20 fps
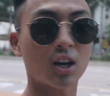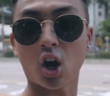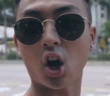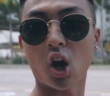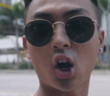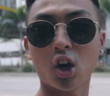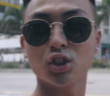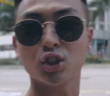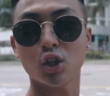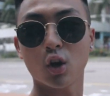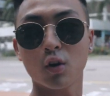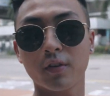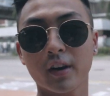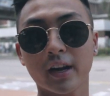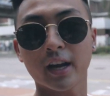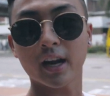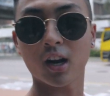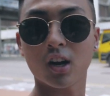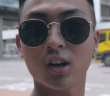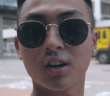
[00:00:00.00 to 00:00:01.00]
cars over
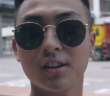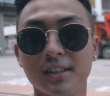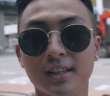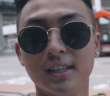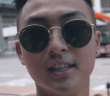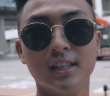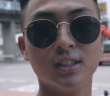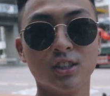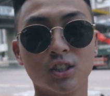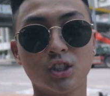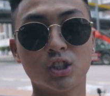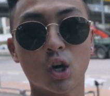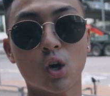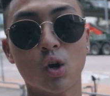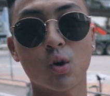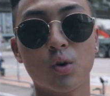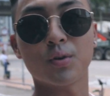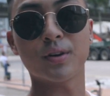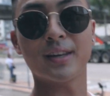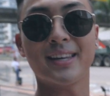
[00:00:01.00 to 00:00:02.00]
here,
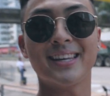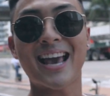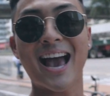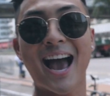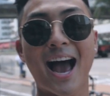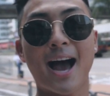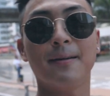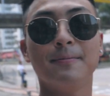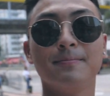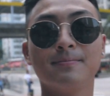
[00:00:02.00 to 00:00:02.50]
so yeah.